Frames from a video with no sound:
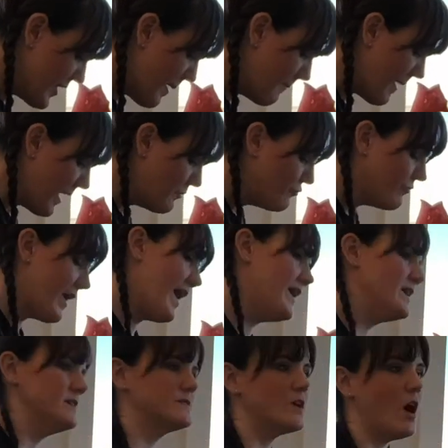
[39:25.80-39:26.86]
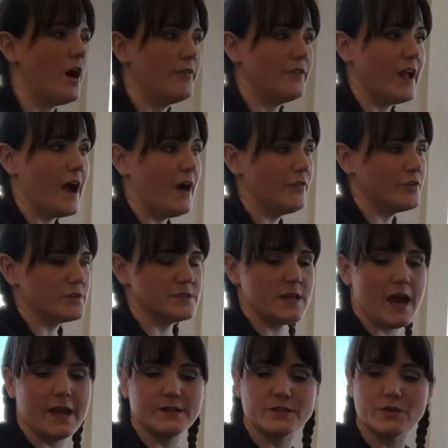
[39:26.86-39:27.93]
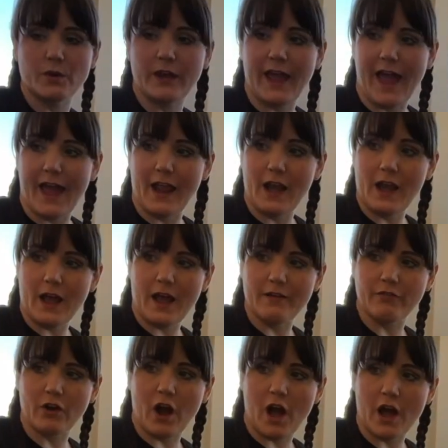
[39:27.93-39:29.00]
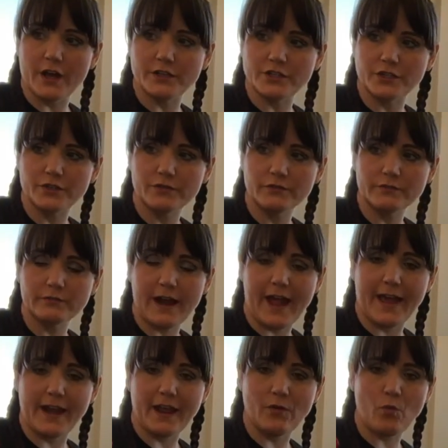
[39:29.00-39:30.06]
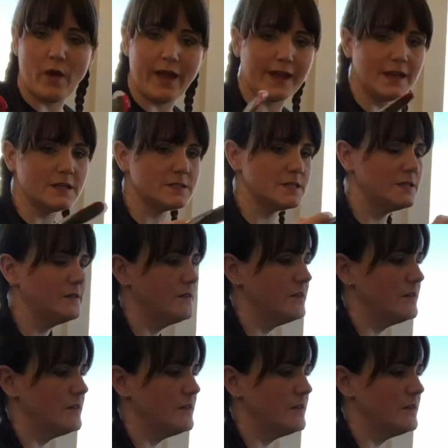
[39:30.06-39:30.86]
that my red is on the other side. So again, I've got red and white,